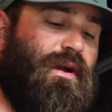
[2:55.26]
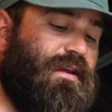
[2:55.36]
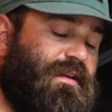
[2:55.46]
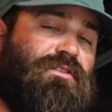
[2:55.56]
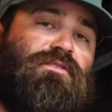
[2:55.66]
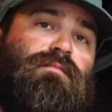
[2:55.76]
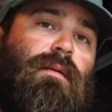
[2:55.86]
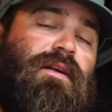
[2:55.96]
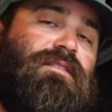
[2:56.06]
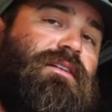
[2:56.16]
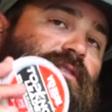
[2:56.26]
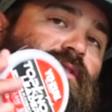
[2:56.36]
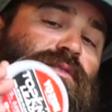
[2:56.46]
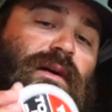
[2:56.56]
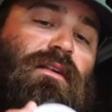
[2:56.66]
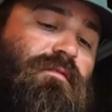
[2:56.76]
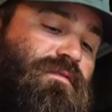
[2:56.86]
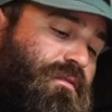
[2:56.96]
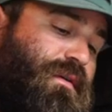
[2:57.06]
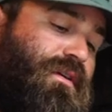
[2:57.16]
breaking issues. My buddies at Intercoastal Angler have
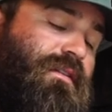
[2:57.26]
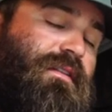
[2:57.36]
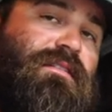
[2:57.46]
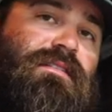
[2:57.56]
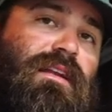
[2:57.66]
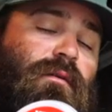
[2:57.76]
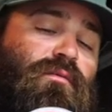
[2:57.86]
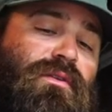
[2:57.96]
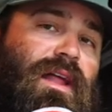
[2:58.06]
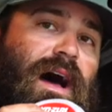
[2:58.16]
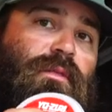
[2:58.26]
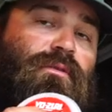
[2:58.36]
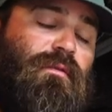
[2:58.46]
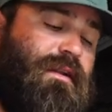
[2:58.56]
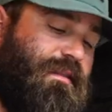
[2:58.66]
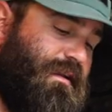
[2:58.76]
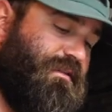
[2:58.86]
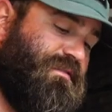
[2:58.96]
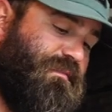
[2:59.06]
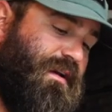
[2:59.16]
turned me onto this, and I will not throw anything
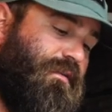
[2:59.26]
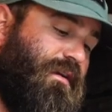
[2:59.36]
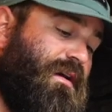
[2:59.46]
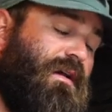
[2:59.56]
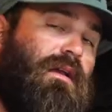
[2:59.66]
else from now on.